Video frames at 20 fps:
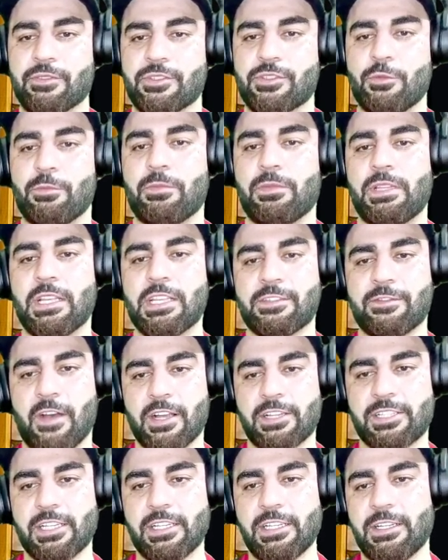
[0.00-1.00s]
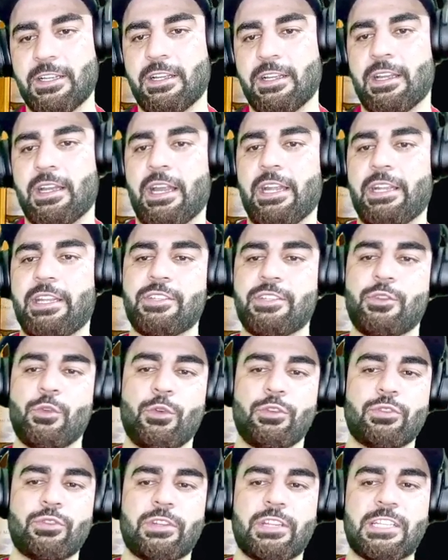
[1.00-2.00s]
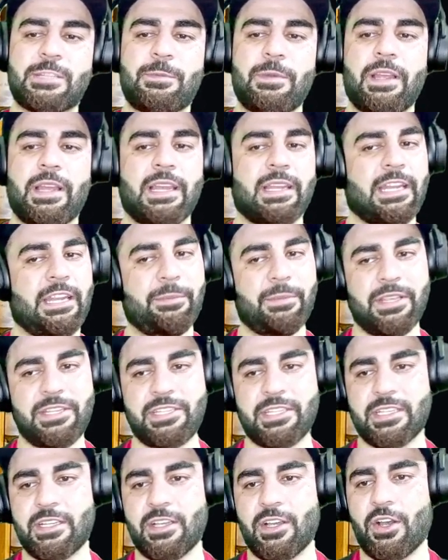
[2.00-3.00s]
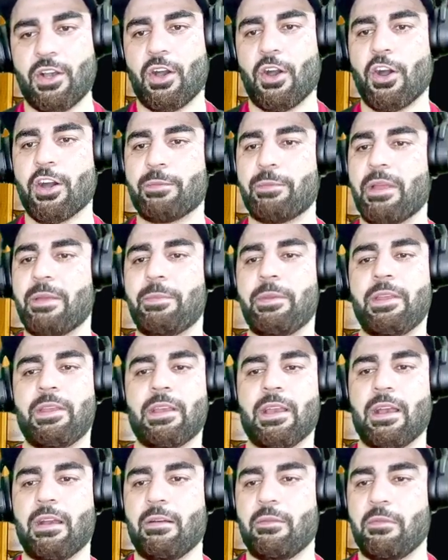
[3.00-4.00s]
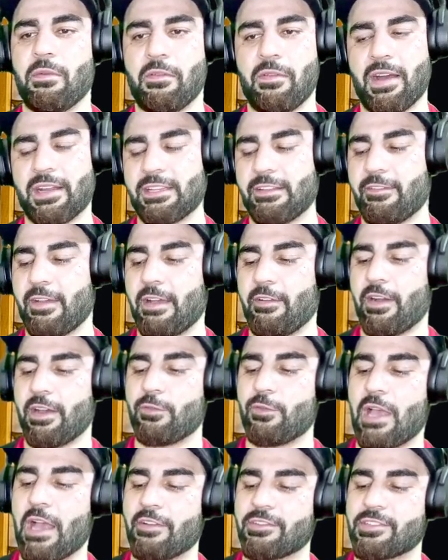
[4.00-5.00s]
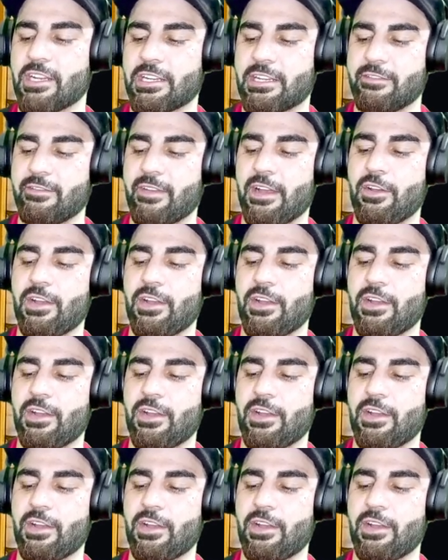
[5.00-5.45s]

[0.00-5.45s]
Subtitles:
So this function, it is used to display an image, or maybe where we have certain value.